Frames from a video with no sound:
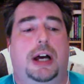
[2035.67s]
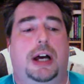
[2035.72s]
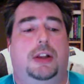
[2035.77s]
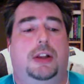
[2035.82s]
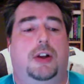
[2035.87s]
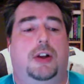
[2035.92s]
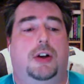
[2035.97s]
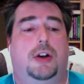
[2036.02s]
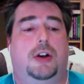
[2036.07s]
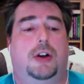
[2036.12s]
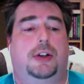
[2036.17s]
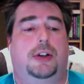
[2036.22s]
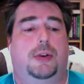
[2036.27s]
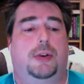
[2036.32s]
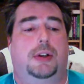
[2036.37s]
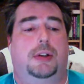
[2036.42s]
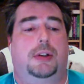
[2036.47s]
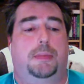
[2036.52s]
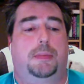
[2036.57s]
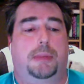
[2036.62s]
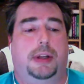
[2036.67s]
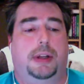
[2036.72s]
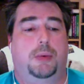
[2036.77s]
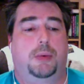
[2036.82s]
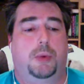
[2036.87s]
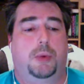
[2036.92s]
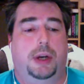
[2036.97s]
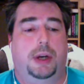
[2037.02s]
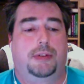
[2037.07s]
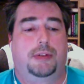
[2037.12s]
long they're going to play
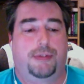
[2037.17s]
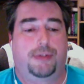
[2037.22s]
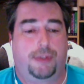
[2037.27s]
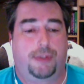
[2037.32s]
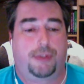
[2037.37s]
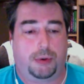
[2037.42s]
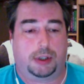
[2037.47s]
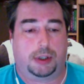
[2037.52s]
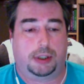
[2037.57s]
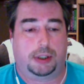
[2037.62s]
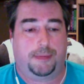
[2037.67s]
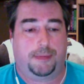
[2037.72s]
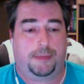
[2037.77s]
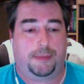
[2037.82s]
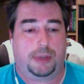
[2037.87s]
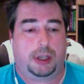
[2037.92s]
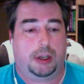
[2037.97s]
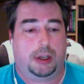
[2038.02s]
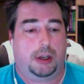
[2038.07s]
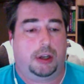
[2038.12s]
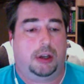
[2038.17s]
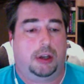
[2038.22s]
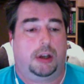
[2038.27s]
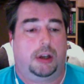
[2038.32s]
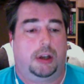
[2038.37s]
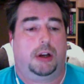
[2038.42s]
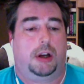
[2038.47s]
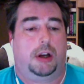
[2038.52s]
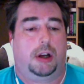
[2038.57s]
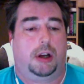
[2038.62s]
well for."
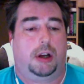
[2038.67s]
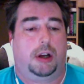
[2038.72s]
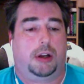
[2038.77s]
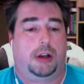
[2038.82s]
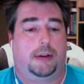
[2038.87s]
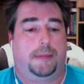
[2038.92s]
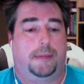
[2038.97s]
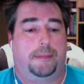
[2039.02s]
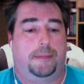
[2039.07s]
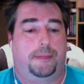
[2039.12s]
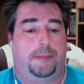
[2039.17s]
Could